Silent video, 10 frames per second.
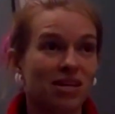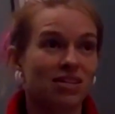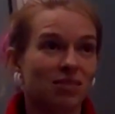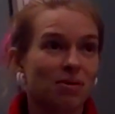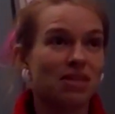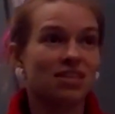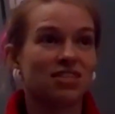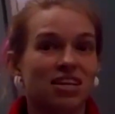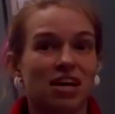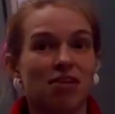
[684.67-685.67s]
Something that's
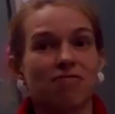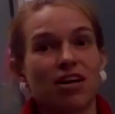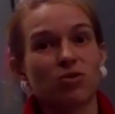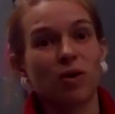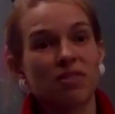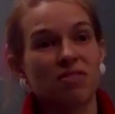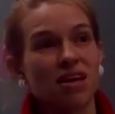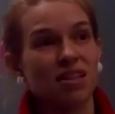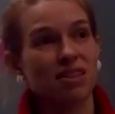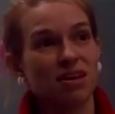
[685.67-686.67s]
going to affect one
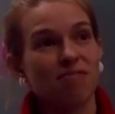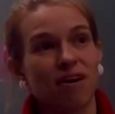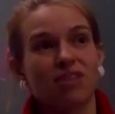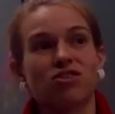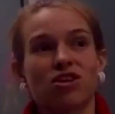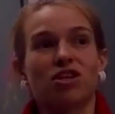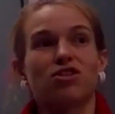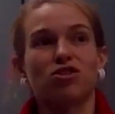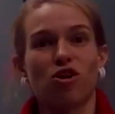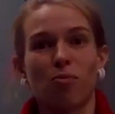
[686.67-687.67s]
thing, the effects are going to
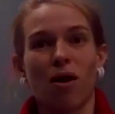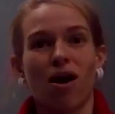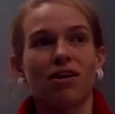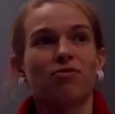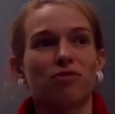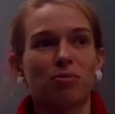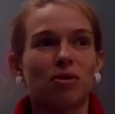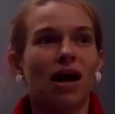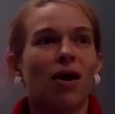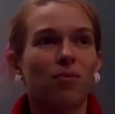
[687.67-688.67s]
snowball and
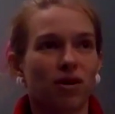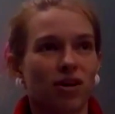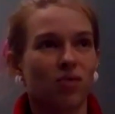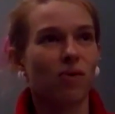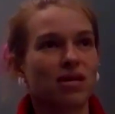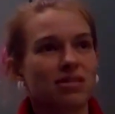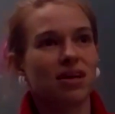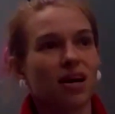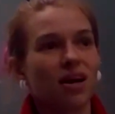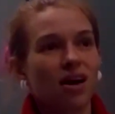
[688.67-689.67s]
ripple outward in ways
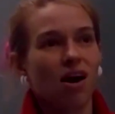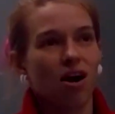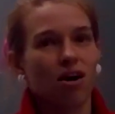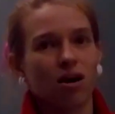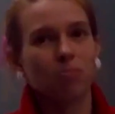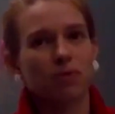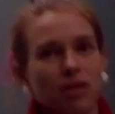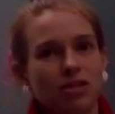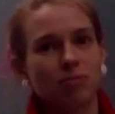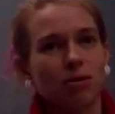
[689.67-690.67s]
that are
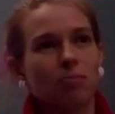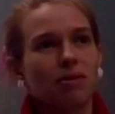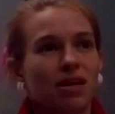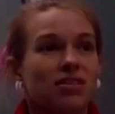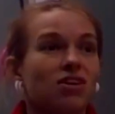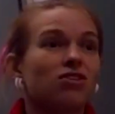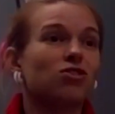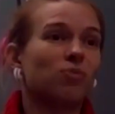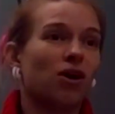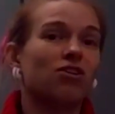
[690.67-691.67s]
unpredictable. But that's
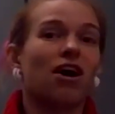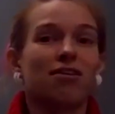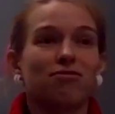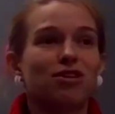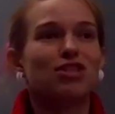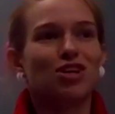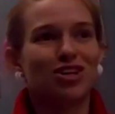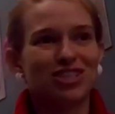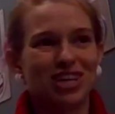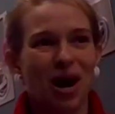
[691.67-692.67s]
also where a lot of
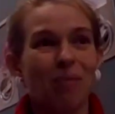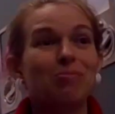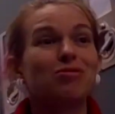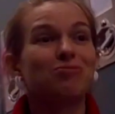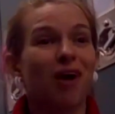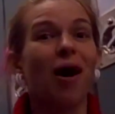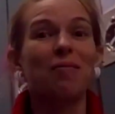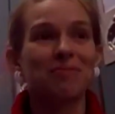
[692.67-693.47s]
research comes from,